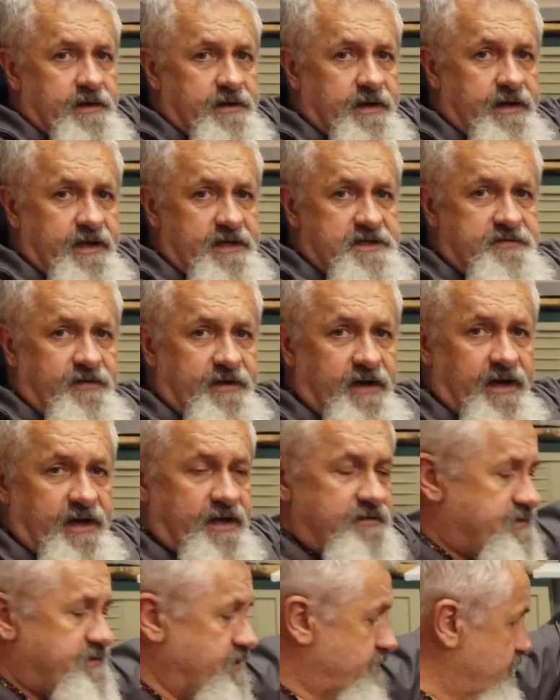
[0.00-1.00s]
The next thing I
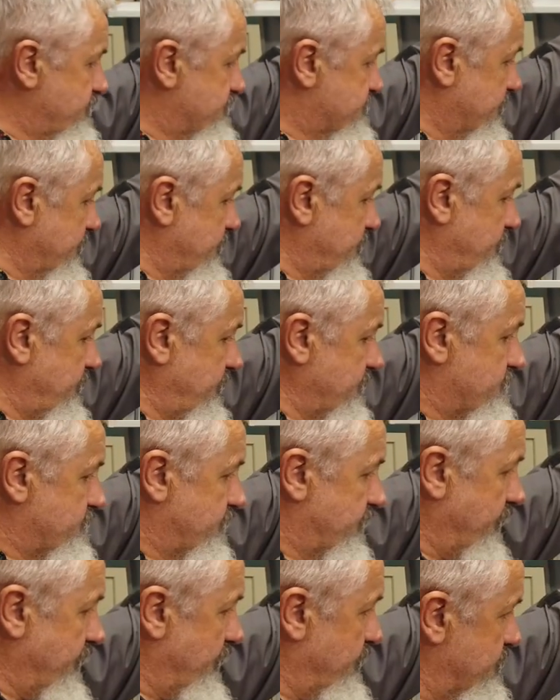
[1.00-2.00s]
have to do is get it
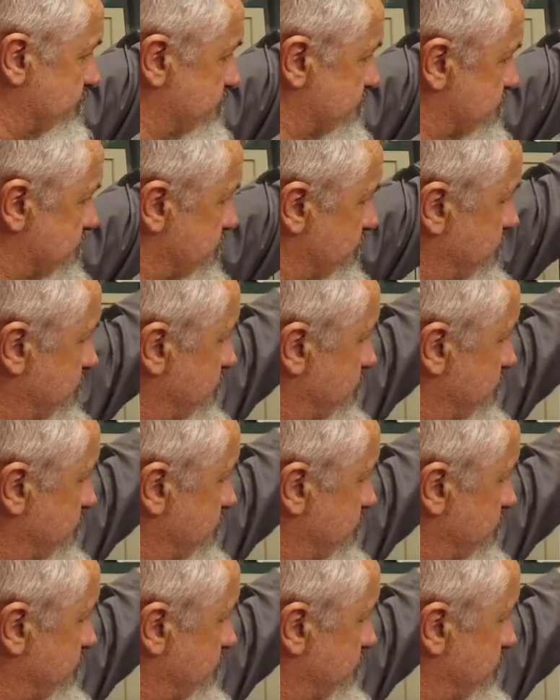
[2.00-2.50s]
into the house,